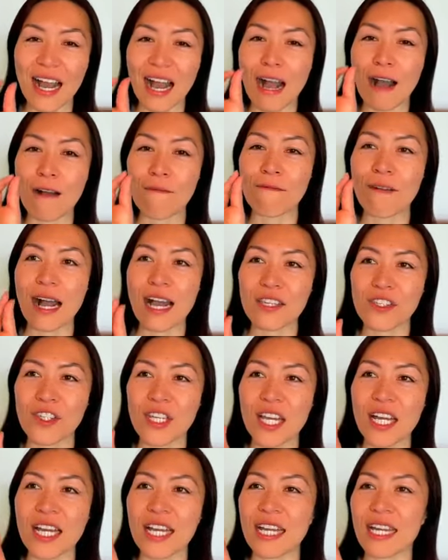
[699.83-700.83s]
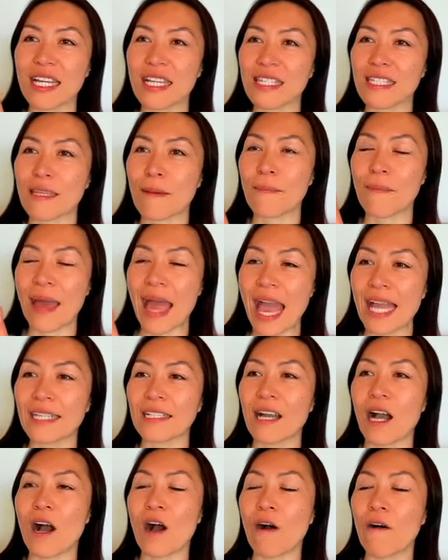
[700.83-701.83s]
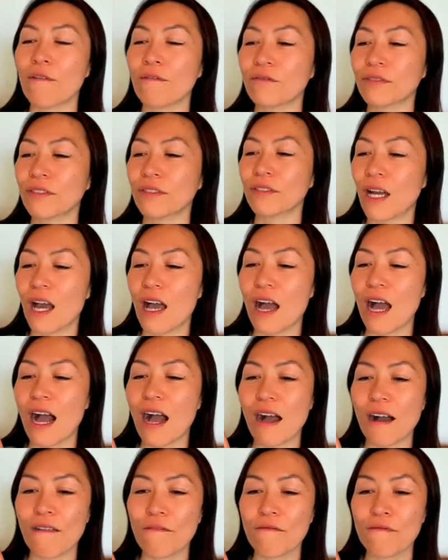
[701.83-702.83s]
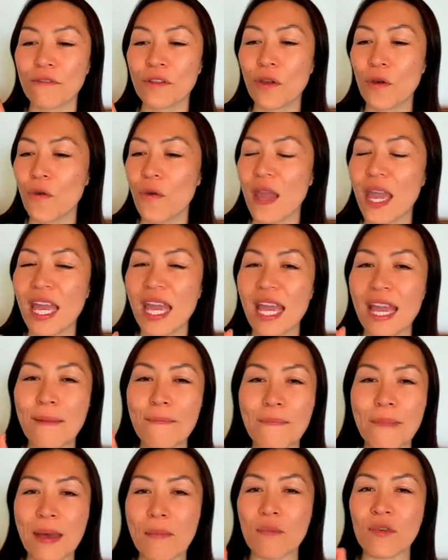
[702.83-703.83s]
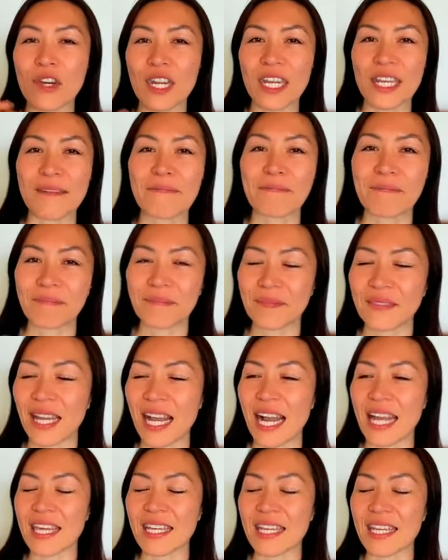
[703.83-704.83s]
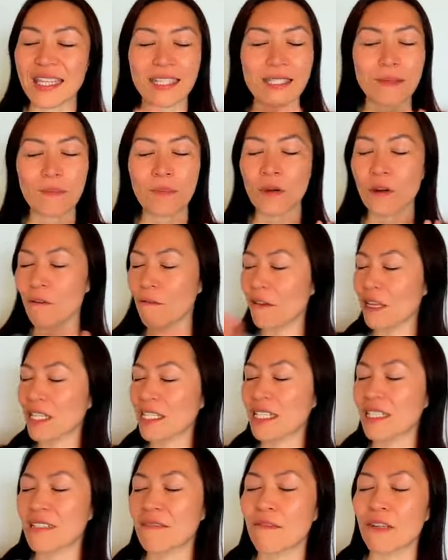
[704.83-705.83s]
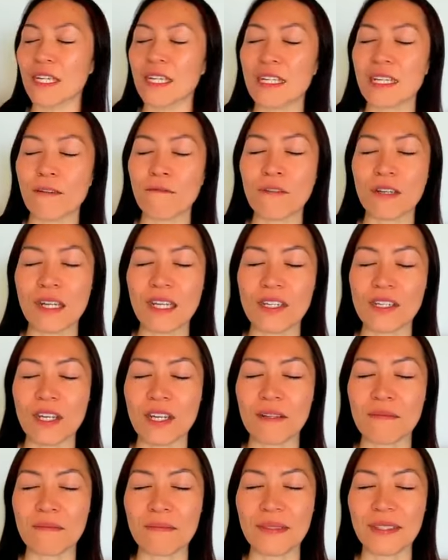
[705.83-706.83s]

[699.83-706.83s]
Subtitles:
A fascia is a bag of fluid and memory. I think that's a perfect definition.